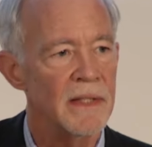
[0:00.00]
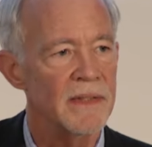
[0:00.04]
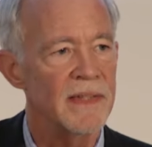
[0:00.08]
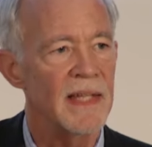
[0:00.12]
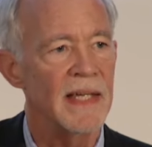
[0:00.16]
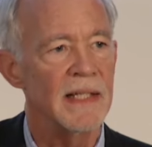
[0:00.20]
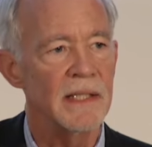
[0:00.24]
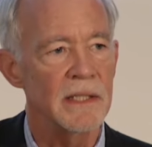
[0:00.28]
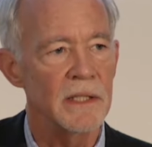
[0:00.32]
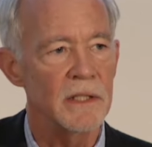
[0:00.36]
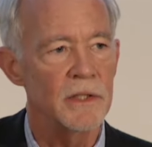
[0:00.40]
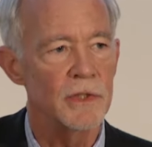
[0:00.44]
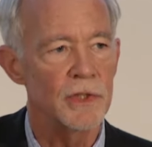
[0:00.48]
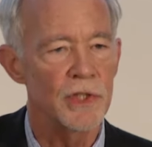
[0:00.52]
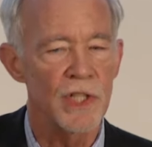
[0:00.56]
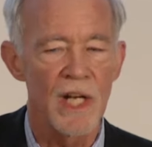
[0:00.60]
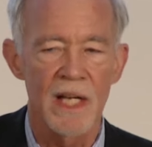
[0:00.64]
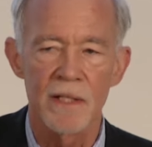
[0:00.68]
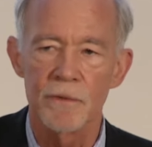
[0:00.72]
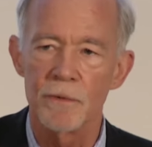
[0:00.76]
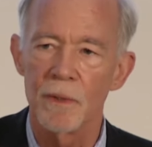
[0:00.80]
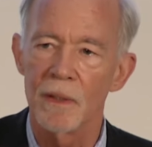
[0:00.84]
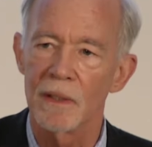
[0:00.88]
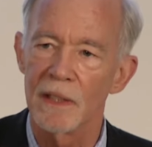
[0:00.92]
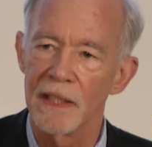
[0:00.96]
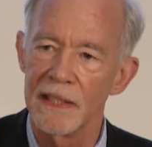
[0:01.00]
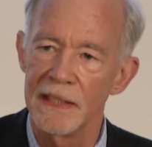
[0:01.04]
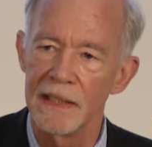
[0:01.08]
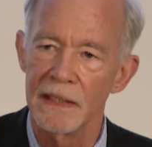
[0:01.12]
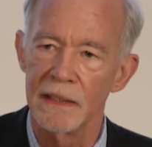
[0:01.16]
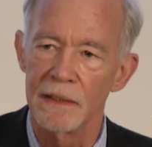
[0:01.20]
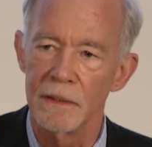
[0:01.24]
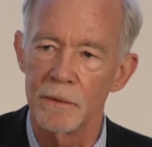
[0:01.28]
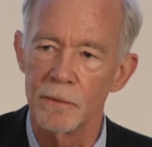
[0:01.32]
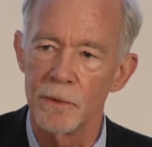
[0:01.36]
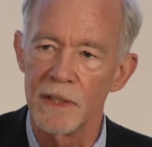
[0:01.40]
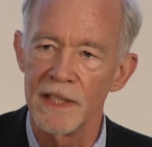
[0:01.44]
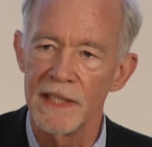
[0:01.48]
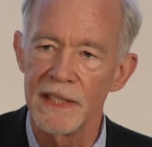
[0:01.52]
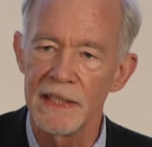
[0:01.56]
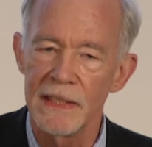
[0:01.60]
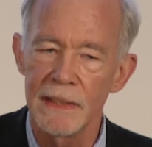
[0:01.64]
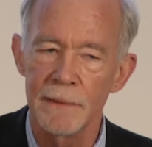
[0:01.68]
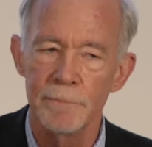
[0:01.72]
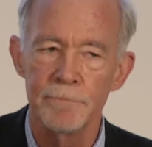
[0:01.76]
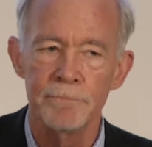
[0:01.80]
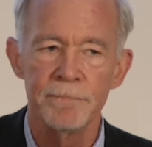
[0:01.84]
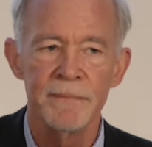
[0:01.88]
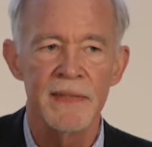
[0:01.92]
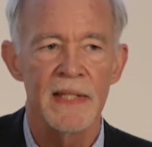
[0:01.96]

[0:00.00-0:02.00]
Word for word: they can generally agree.